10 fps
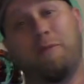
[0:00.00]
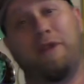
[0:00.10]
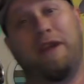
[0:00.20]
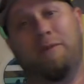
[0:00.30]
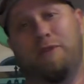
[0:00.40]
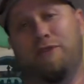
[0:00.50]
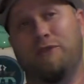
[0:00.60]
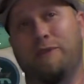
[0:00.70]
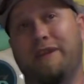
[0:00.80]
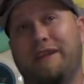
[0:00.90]
been able to
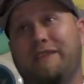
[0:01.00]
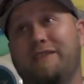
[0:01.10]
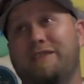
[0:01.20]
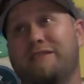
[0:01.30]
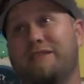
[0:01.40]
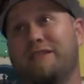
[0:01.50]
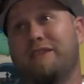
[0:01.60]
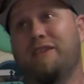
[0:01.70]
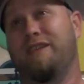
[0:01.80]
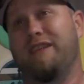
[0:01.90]
do it is,
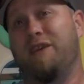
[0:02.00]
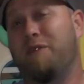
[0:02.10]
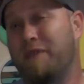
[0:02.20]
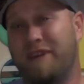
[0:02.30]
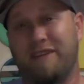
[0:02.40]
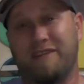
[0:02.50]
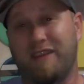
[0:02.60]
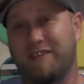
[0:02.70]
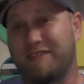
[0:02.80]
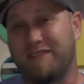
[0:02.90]
over here in
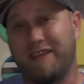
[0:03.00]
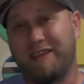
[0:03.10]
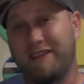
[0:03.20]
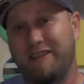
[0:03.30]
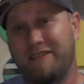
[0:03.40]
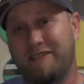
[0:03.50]
Texas lately,